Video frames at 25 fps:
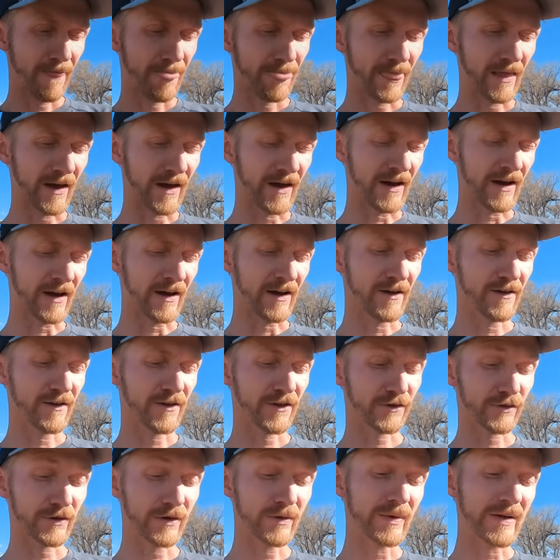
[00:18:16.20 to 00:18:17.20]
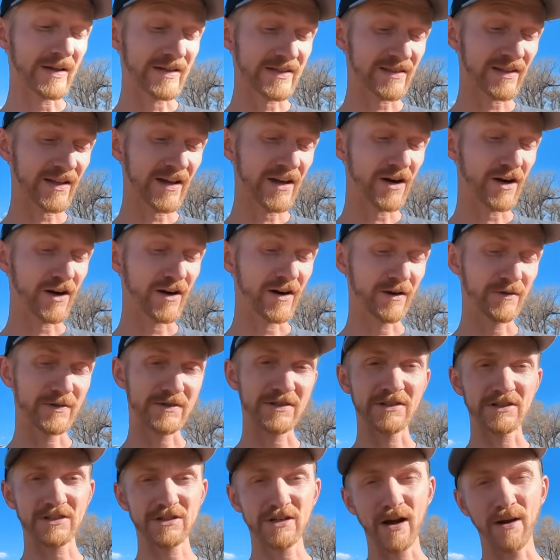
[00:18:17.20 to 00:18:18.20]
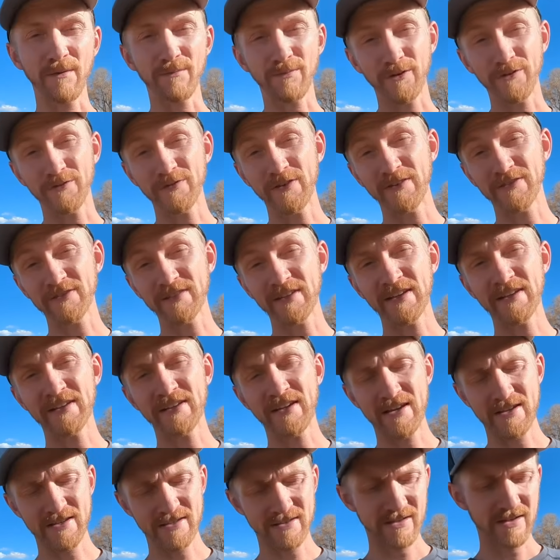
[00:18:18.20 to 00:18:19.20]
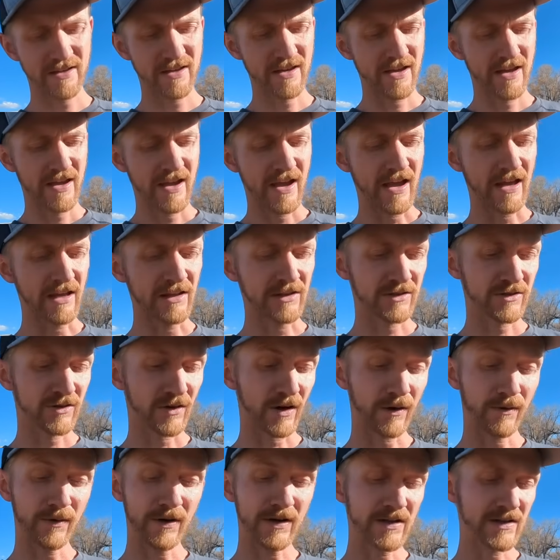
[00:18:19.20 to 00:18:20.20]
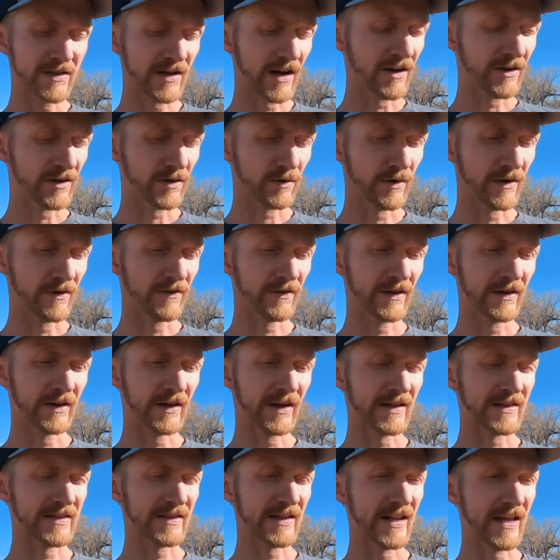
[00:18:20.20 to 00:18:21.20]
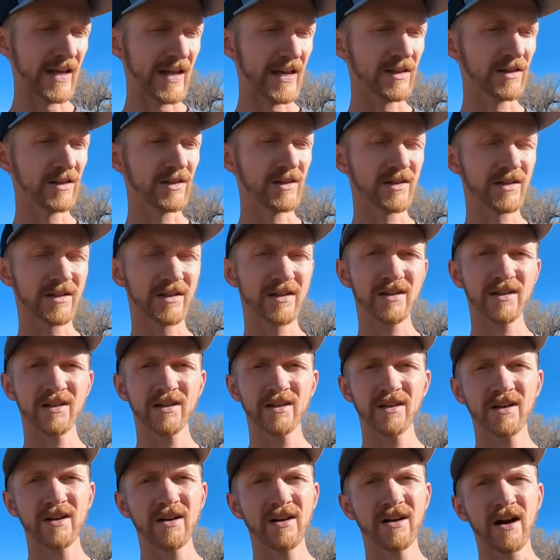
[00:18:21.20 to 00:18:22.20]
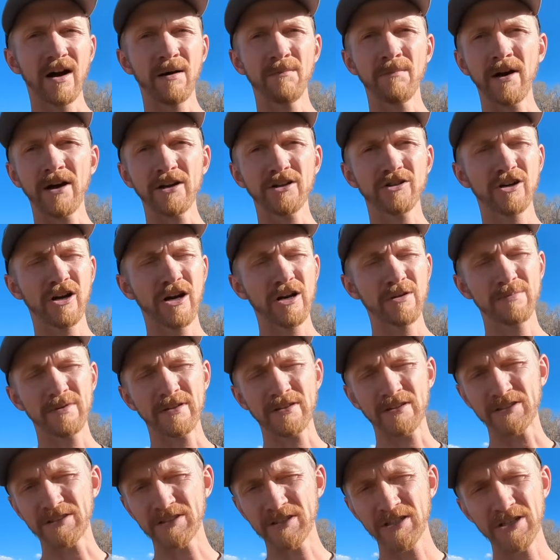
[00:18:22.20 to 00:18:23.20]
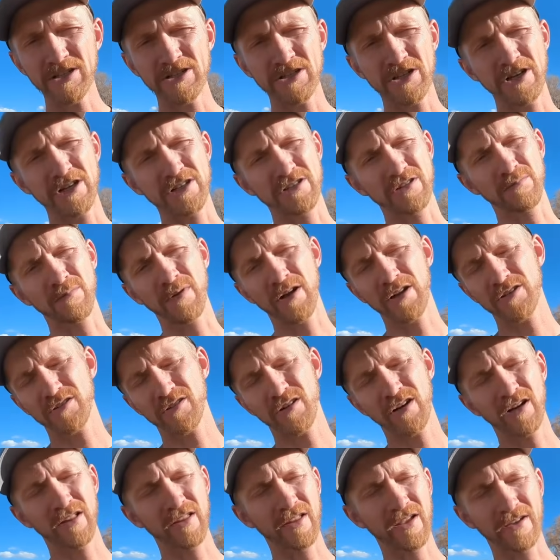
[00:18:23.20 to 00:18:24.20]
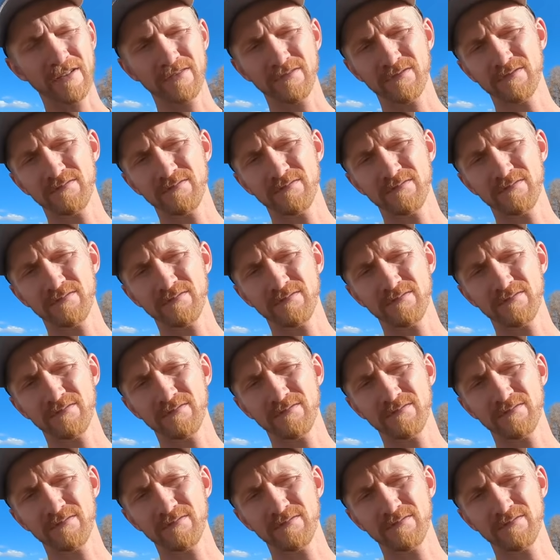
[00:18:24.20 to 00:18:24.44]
3 weeks later, it was in the shop for 15 days. And so I reached out to Rivian and I said, hey, look, I'm not trying to be litigious. I'm not trying to like